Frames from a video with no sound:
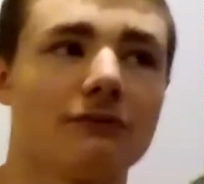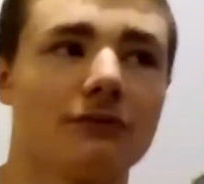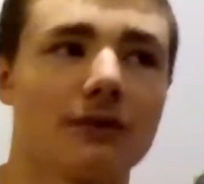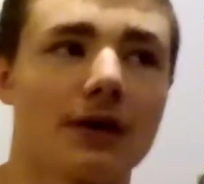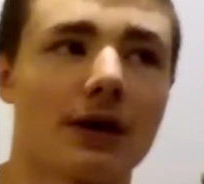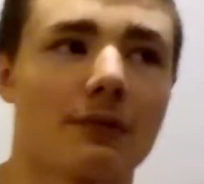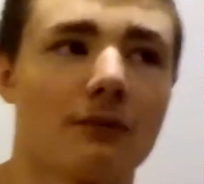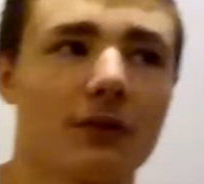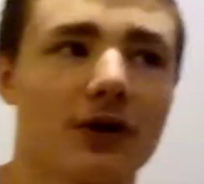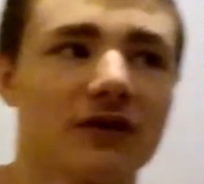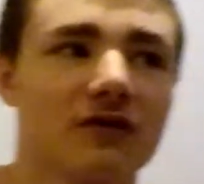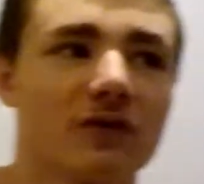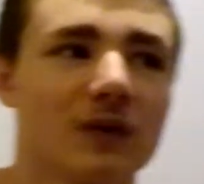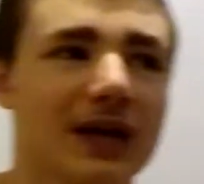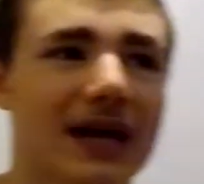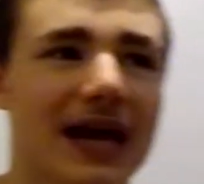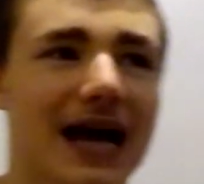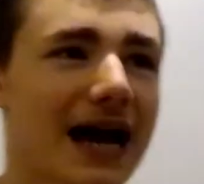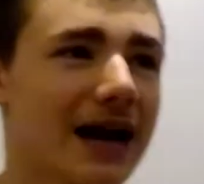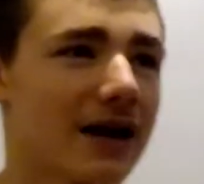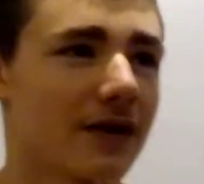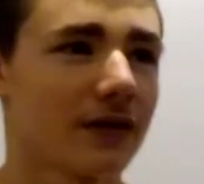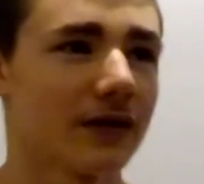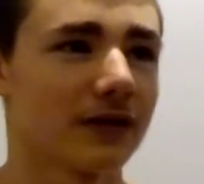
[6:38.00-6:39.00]
once we get
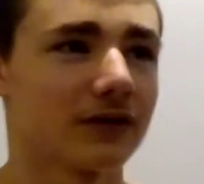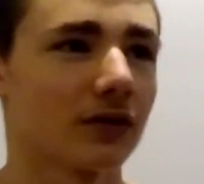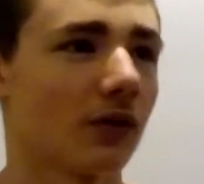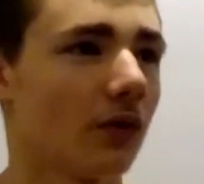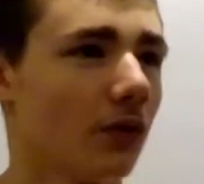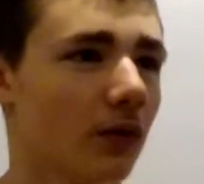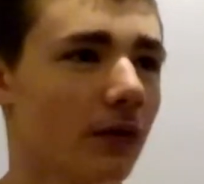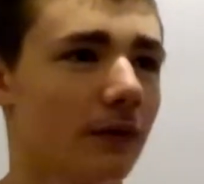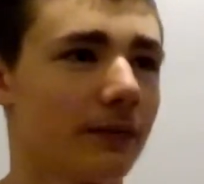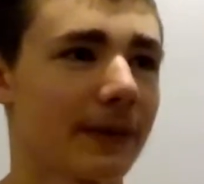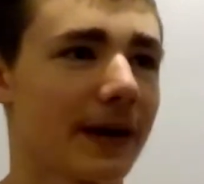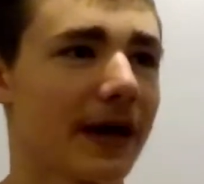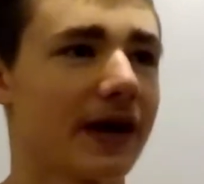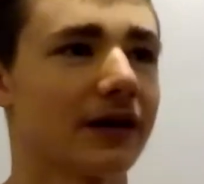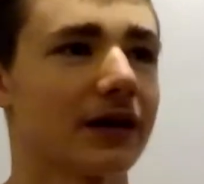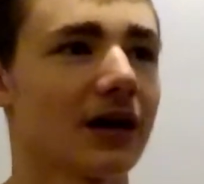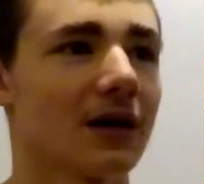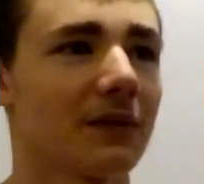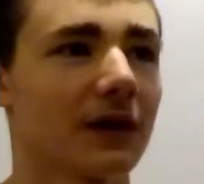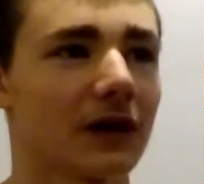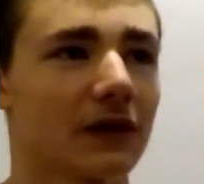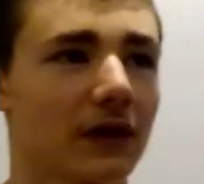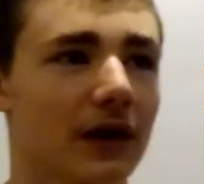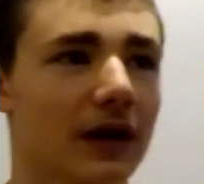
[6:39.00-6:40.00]
out of this whole
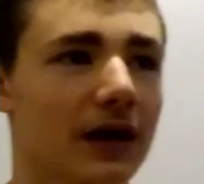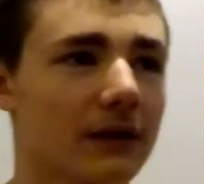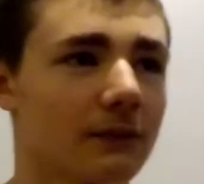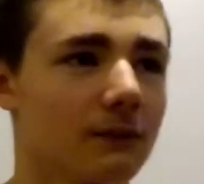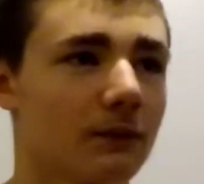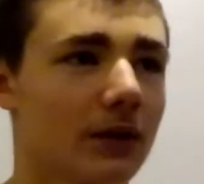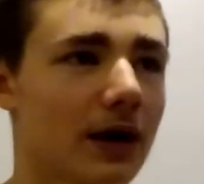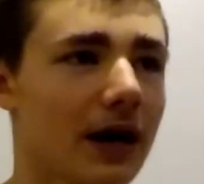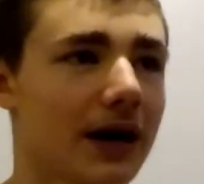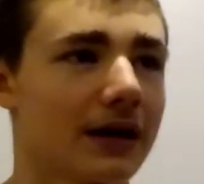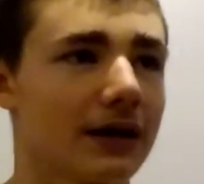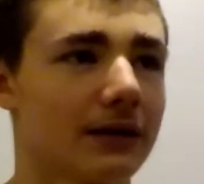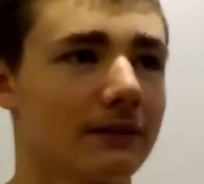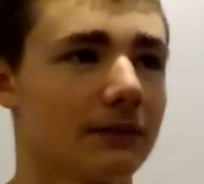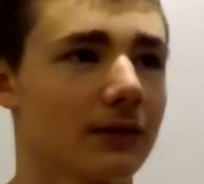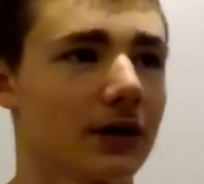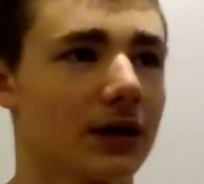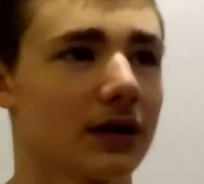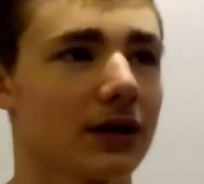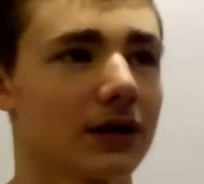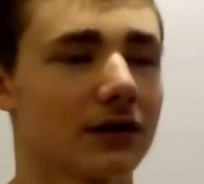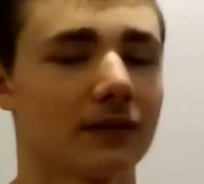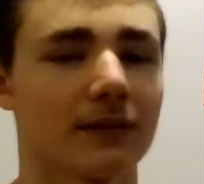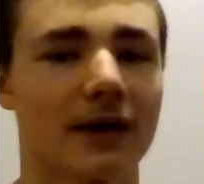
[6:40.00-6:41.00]
pandemic thing, I'm going to
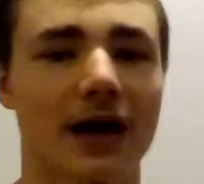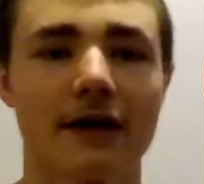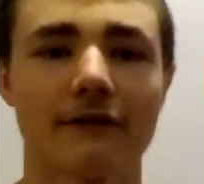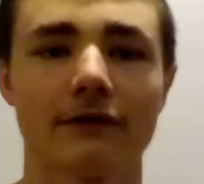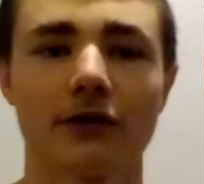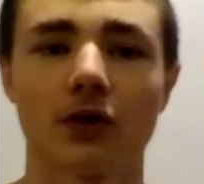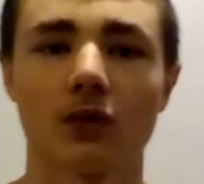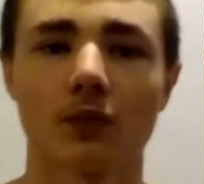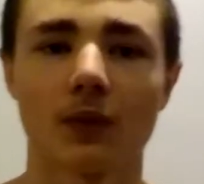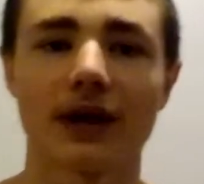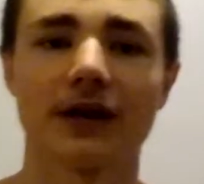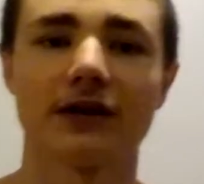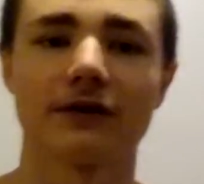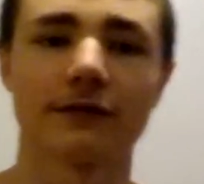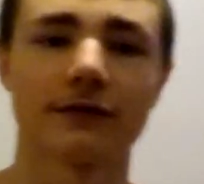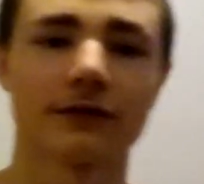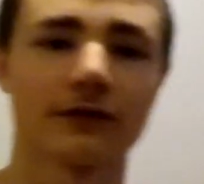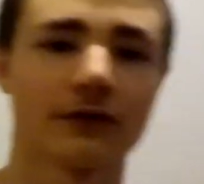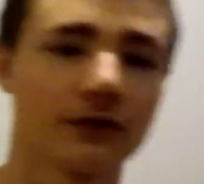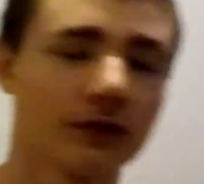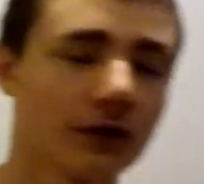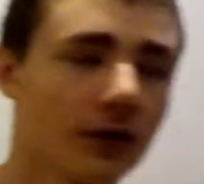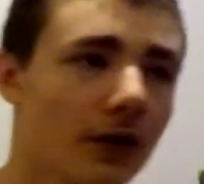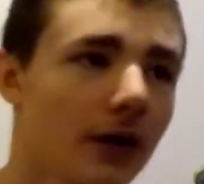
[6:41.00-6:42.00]
get some heavier weights for
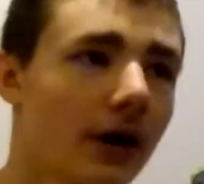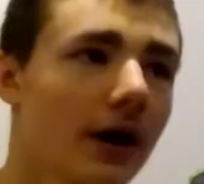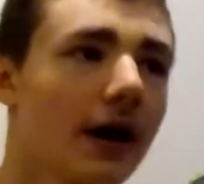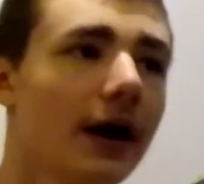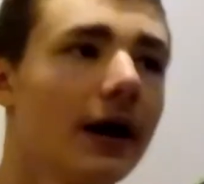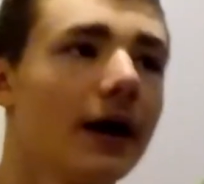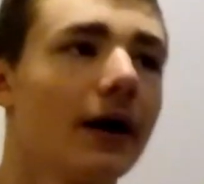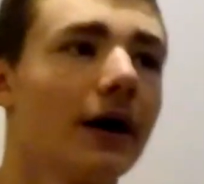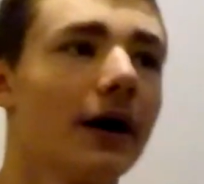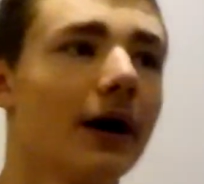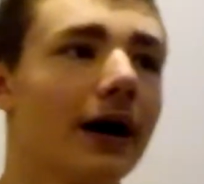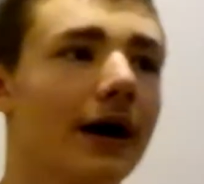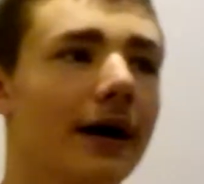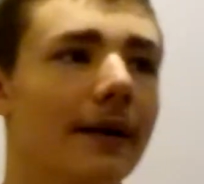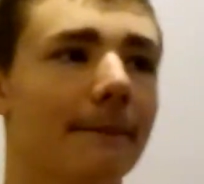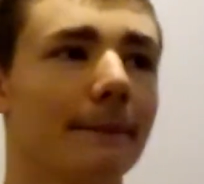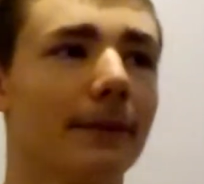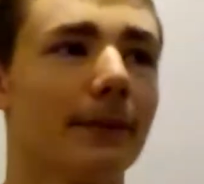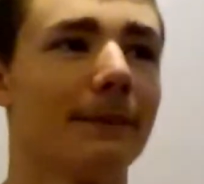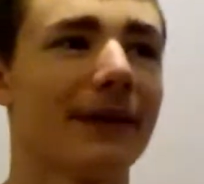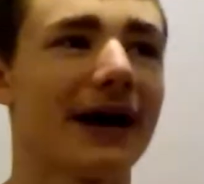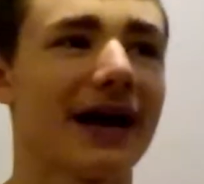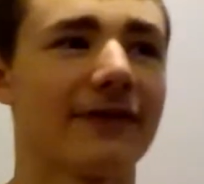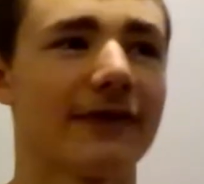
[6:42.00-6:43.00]
sure.
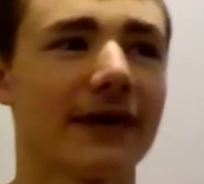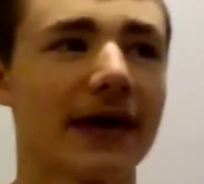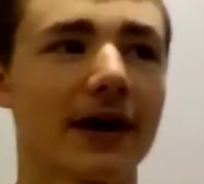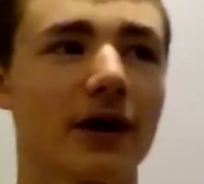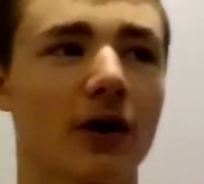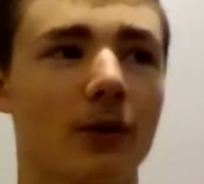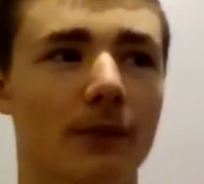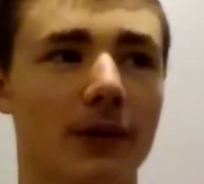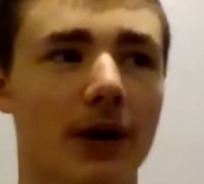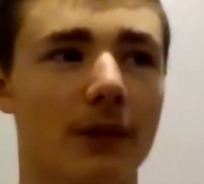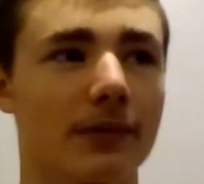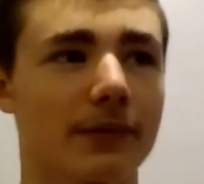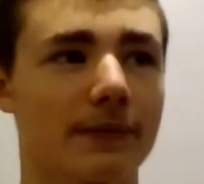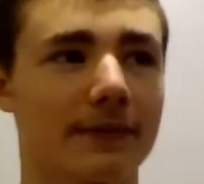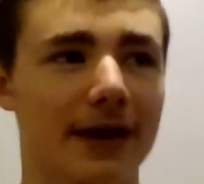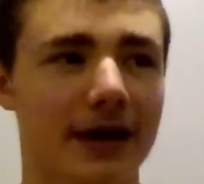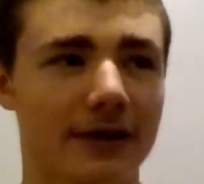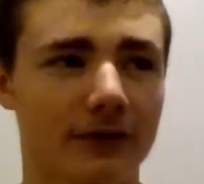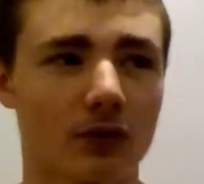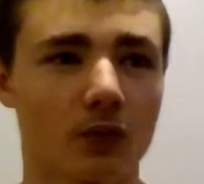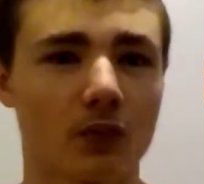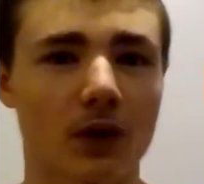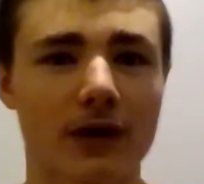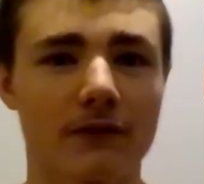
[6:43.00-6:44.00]
But by then, I'll probably be
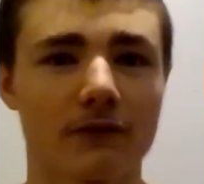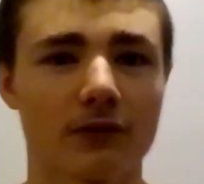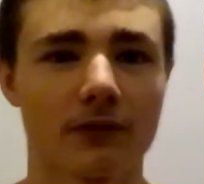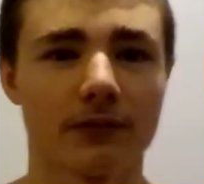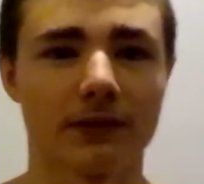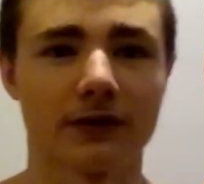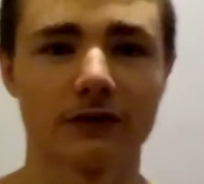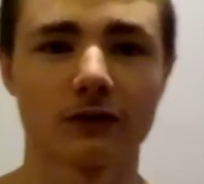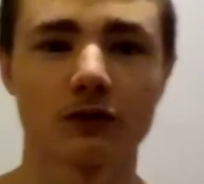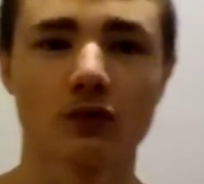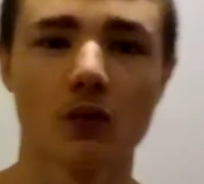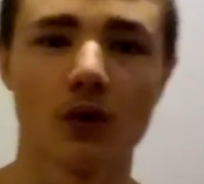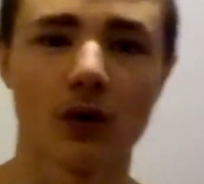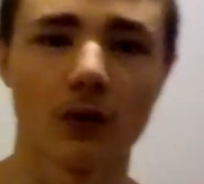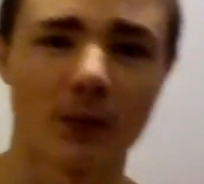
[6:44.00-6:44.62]
at the weight room in school and